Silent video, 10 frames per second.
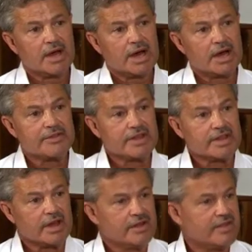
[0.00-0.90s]
I think
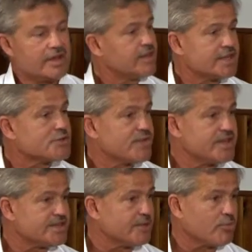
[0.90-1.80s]
that, that that's
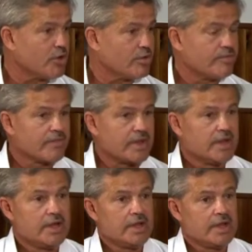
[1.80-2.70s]
really simple.
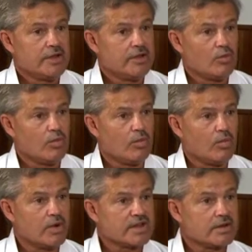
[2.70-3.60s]

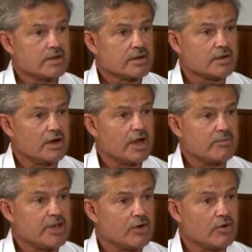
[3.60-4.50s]
What got
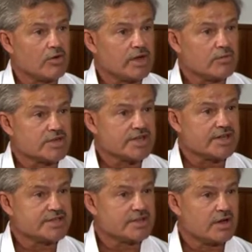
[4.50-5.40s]
me going was I
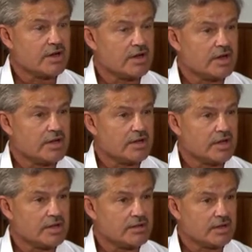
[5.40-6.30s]
saw
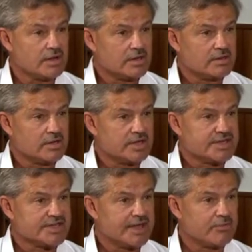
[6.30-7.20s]
a, a, a
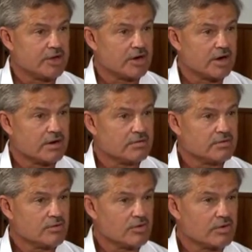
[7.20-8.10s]
seminar,
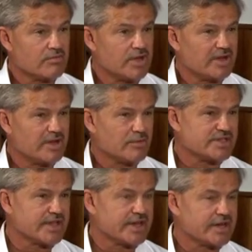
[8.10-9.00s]
or uh, it
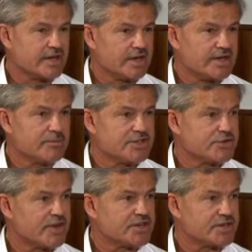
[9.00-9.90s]
was like a, a,
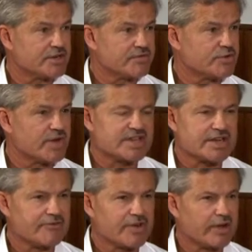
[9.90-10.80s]
demonstration of two guys,
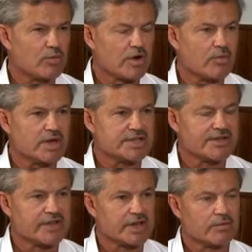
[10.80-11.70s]
and I forget where it was. I
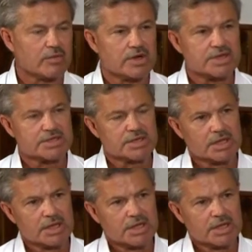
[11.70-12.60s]
think it was
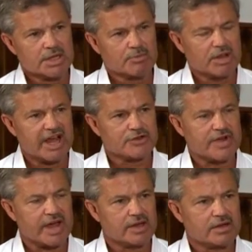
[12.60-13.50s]
the Black
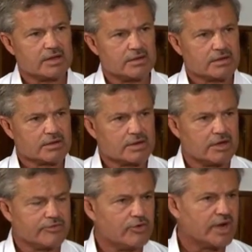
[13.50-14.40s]
Dragon
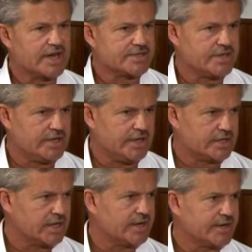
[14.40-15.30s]
Kung Fu guys in,
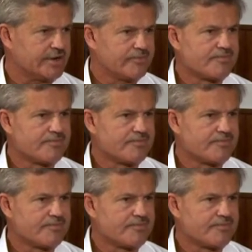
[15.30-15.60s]
in London.